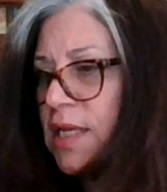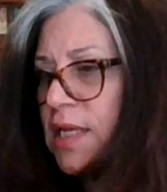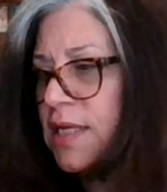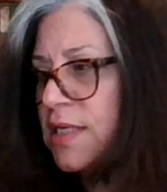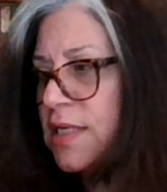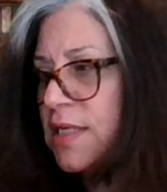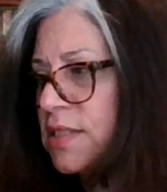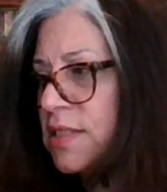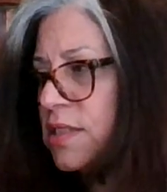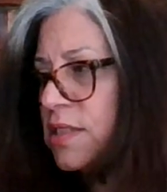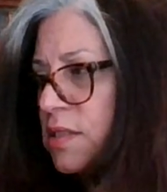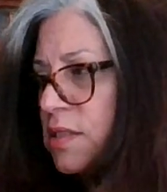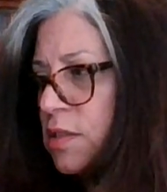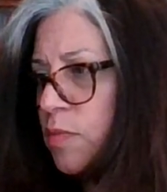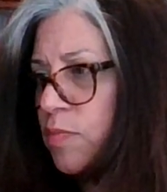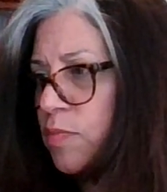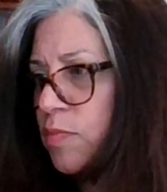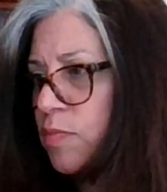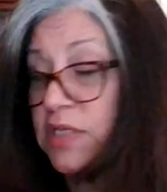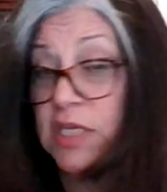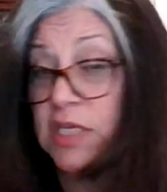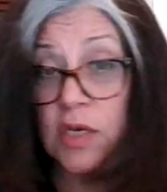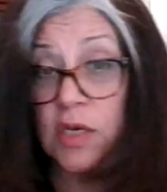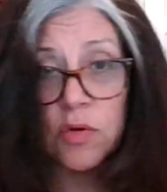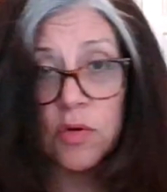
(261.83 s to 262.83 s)
is the
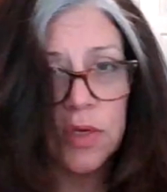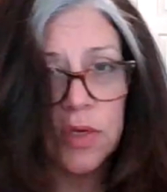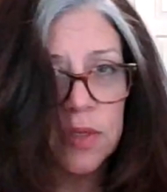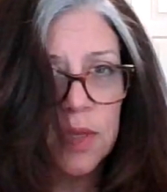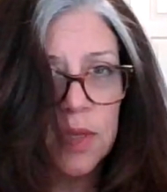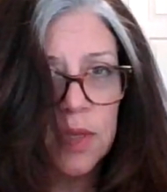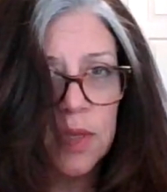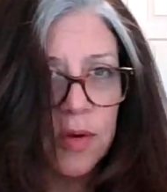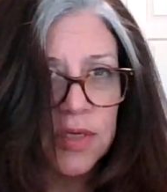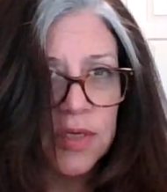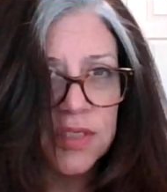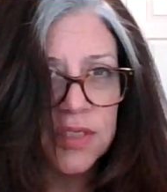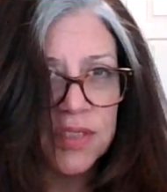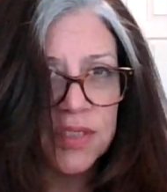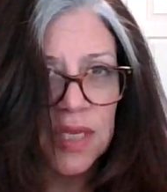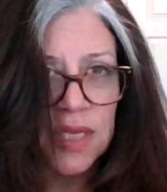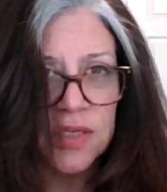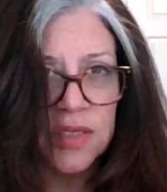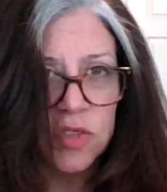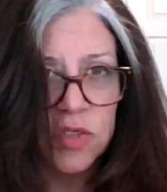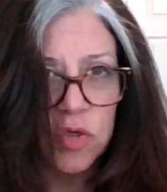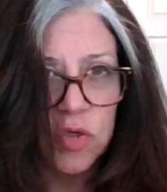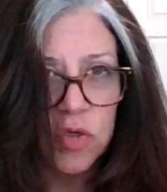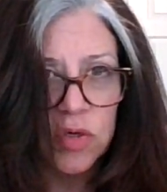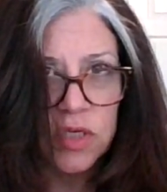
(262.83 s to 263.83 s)
material there is
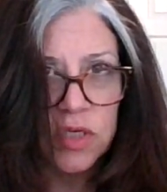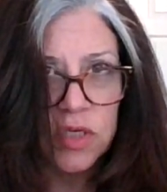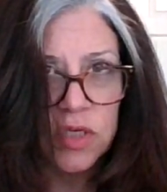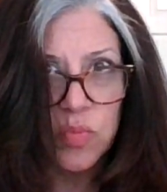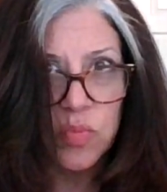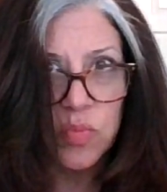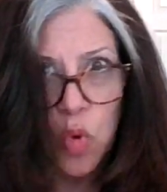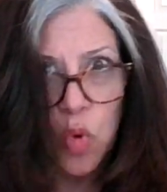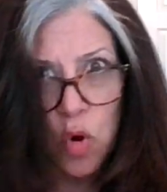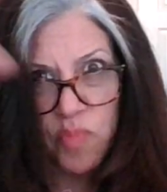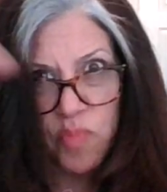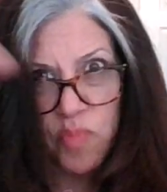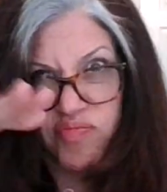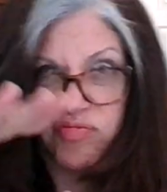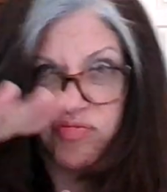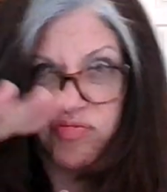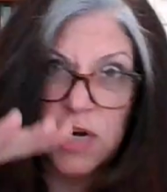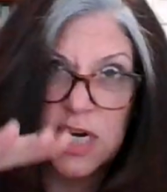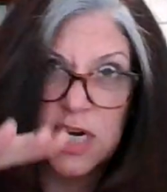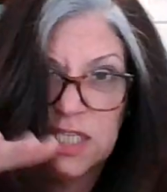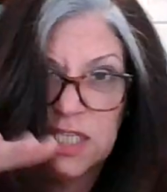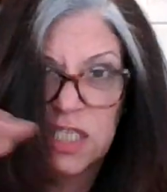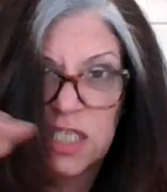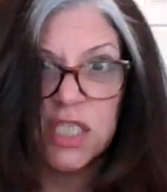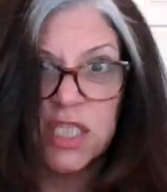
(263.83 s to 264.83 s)
denser. It's more
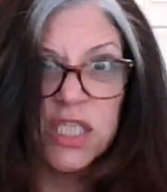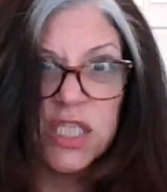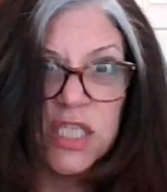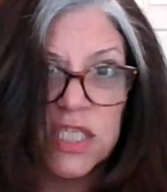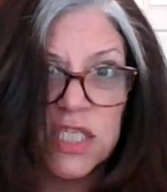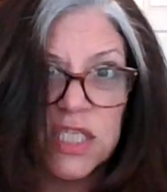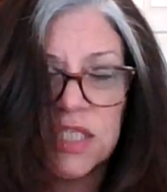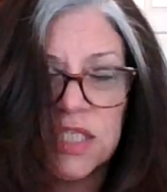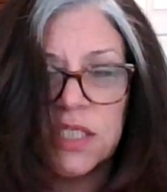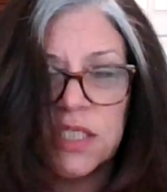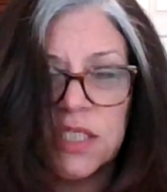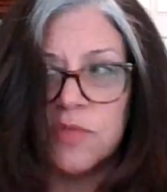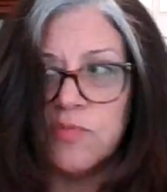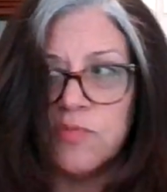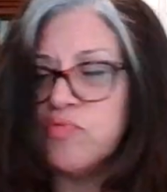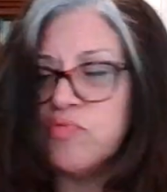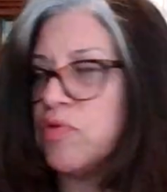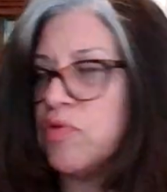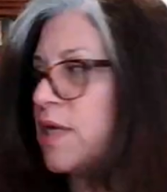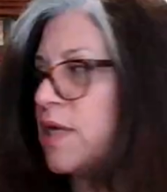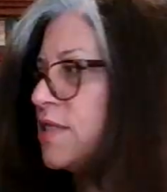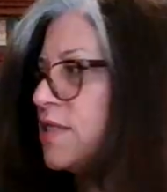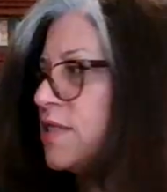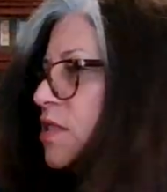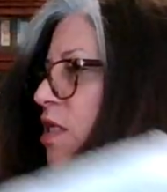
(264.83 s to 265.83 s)
pressed on and
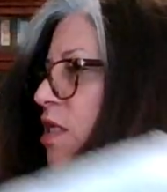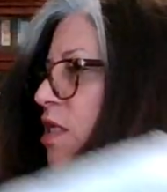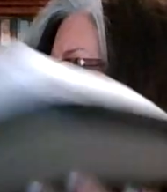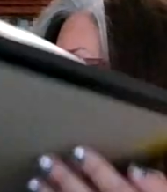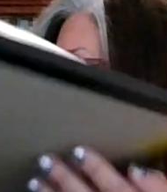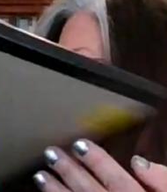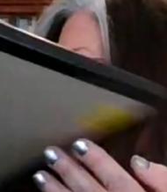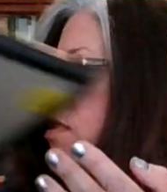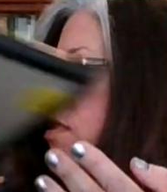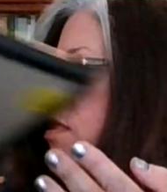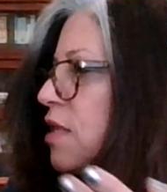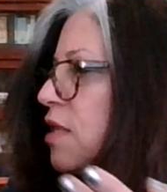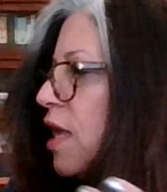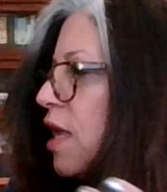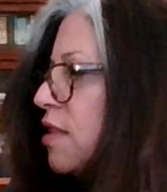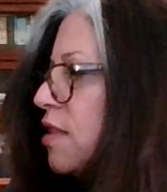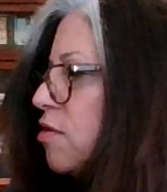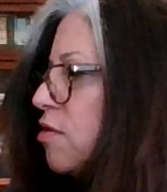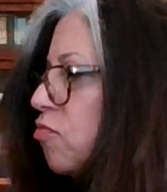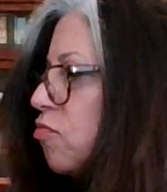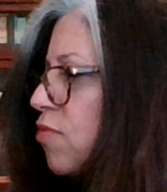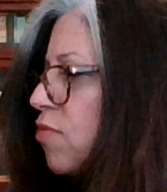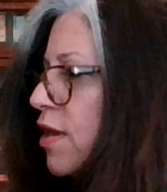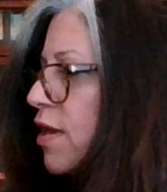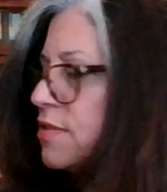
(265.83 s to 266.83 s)
compressed
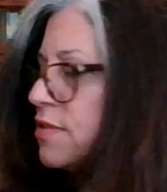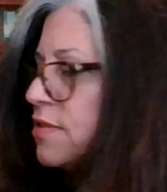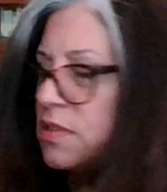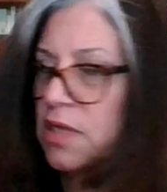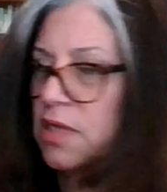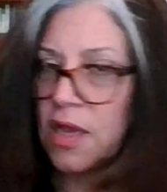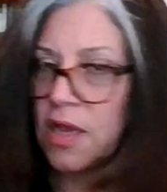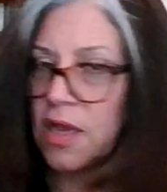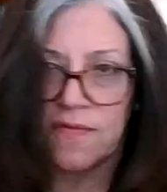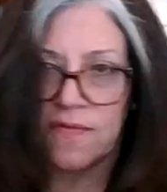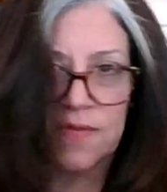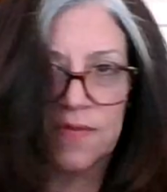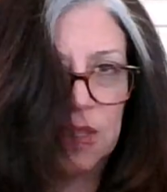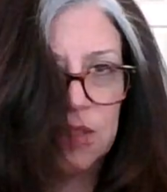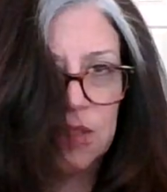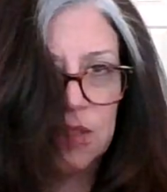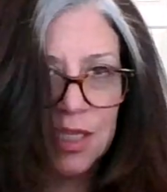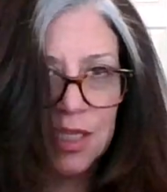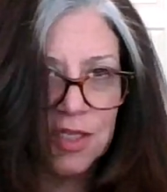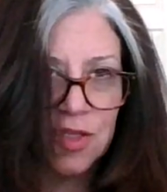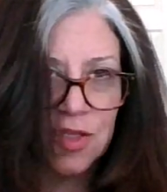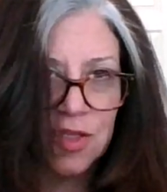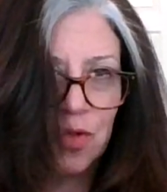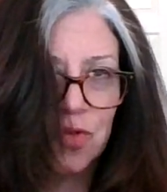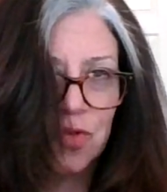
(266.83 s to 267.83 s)
than the rest of the
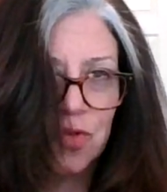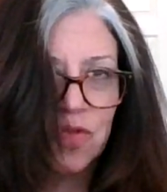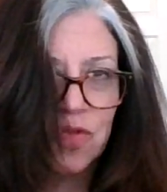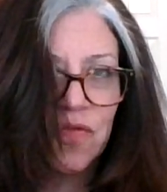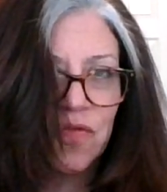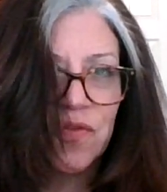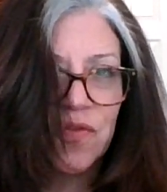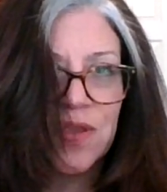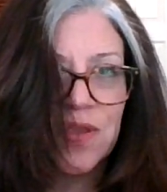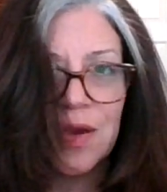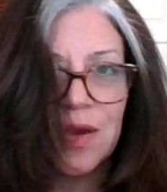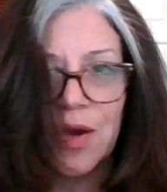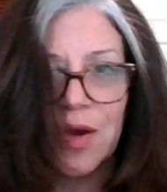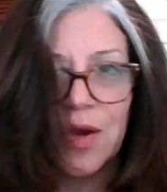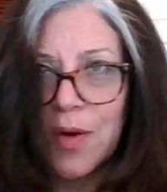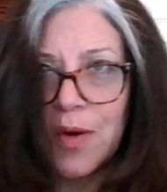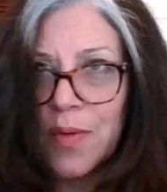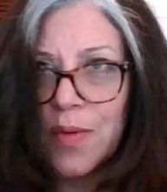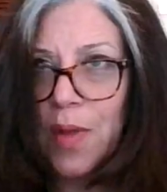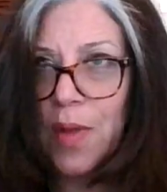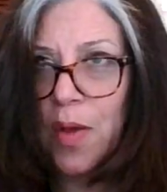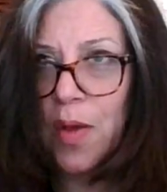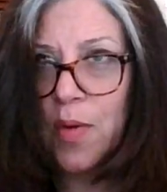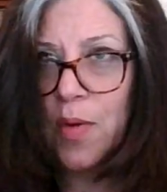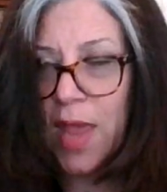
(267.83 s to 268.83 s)

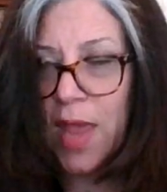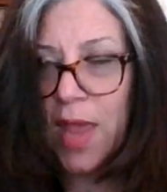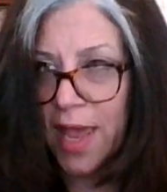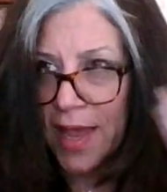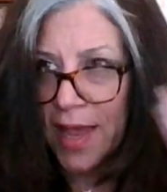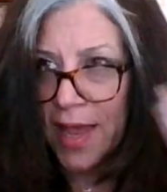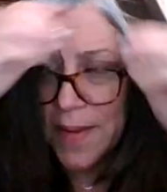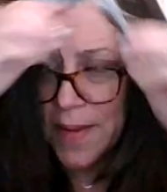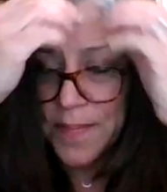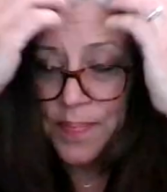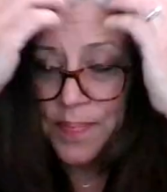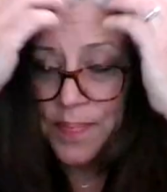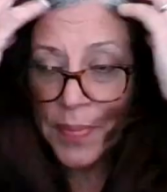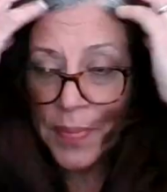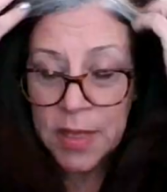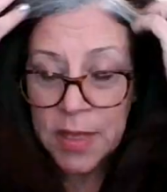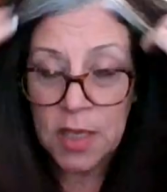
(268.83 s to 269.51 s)
lithosphere. Okay.